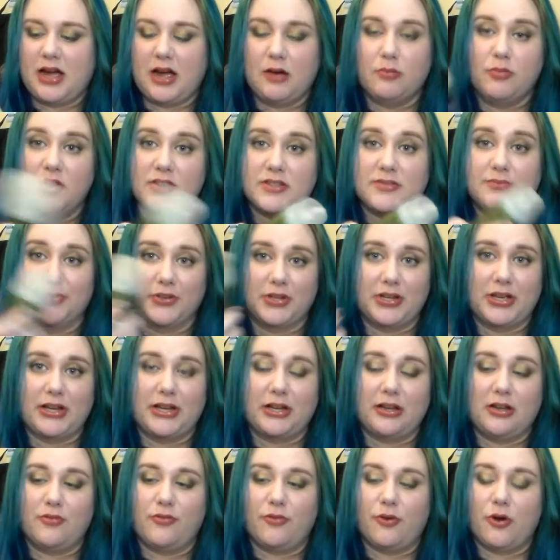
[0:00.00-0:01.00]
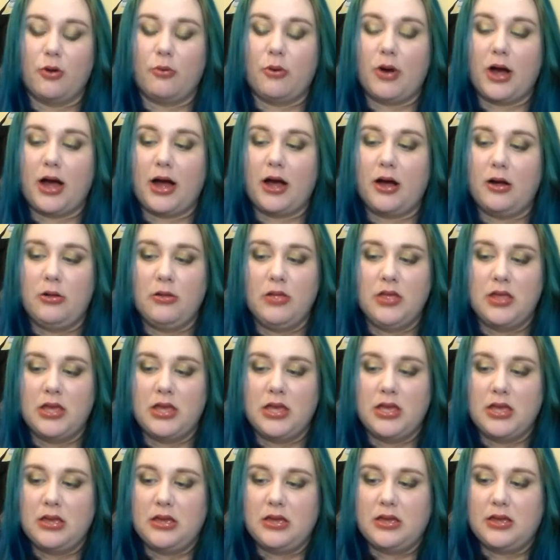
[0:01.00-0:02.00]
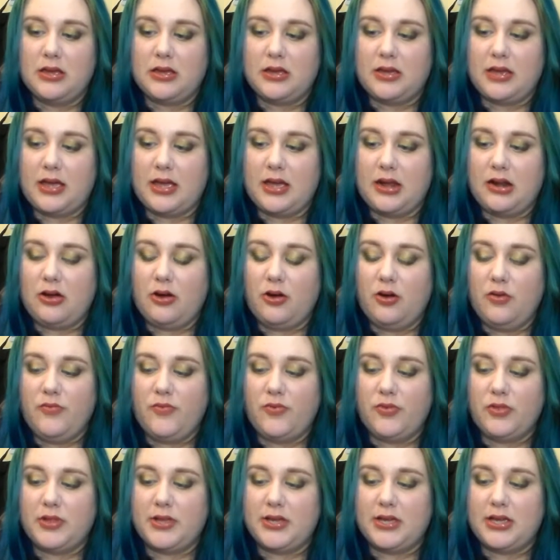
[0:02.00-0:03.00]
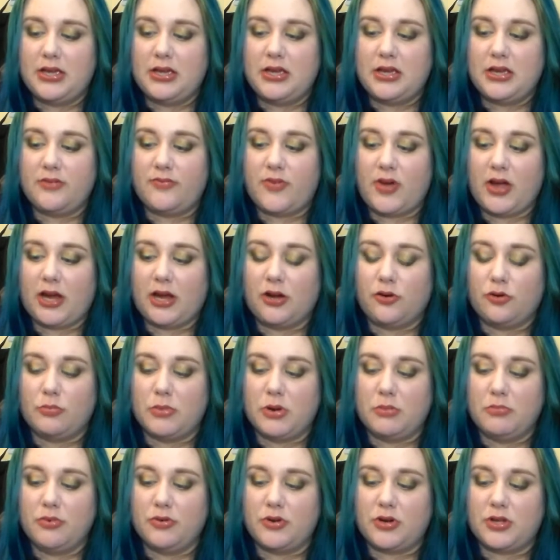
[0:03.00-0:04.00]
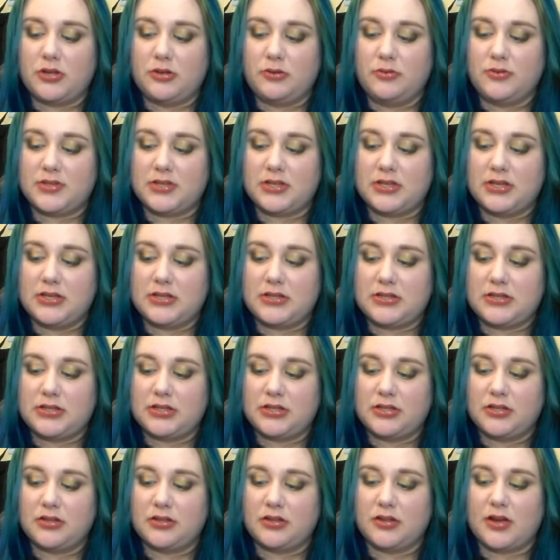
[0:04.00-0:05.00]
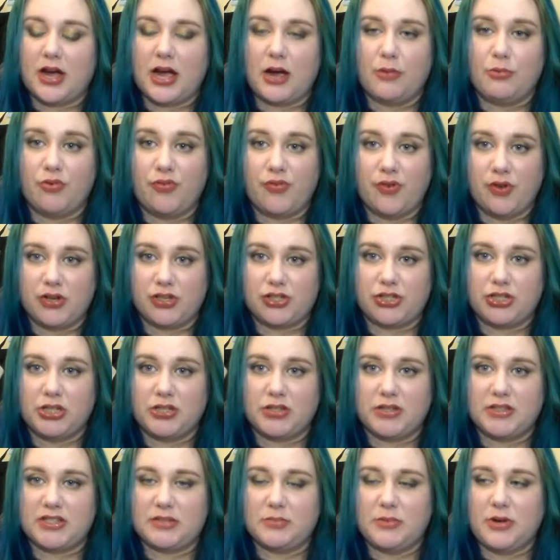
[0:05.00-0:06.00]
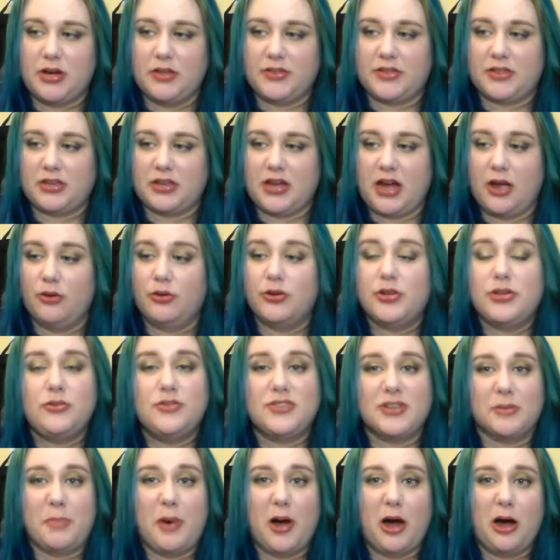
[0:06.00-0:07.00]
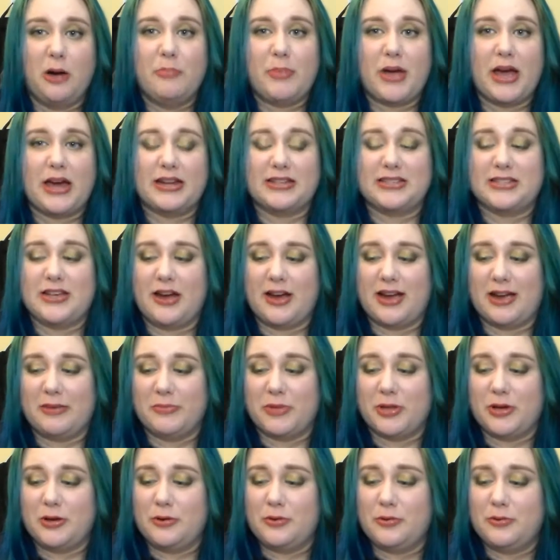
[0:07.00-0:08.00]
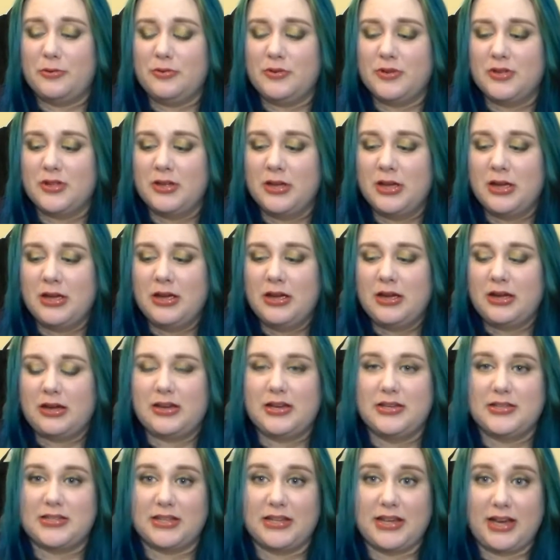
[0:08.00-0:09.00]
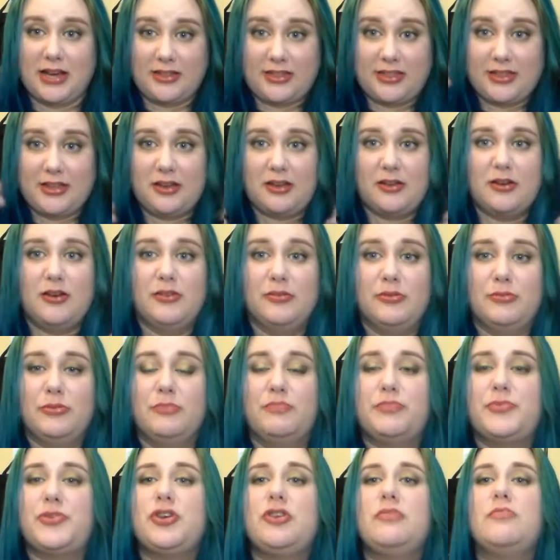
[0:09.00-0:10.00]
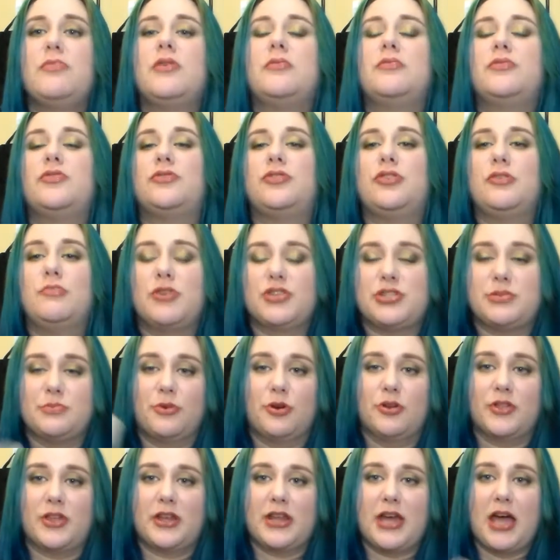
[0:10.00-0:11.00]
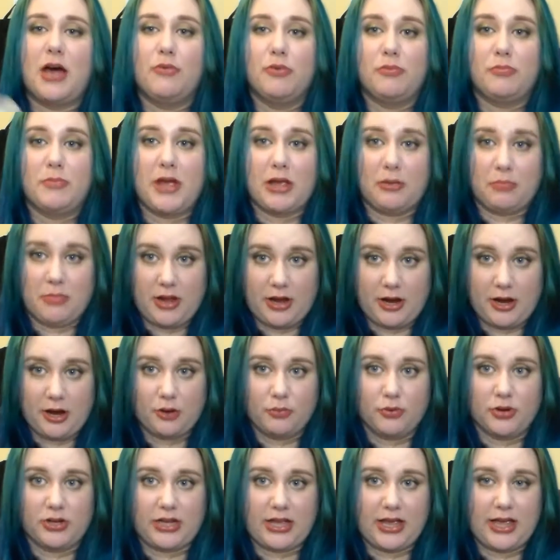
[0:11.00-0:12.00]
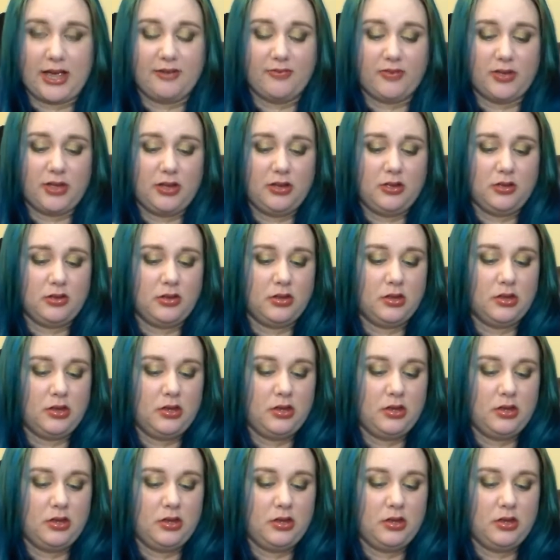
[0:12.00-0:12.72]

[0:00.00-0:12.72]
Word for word: I was forgetting for a while, and hopefully, if I can remember to use it, I will finish it this month. I only use a pump at a time, though, because I think a, too, too much more than that would make my hair really heavy.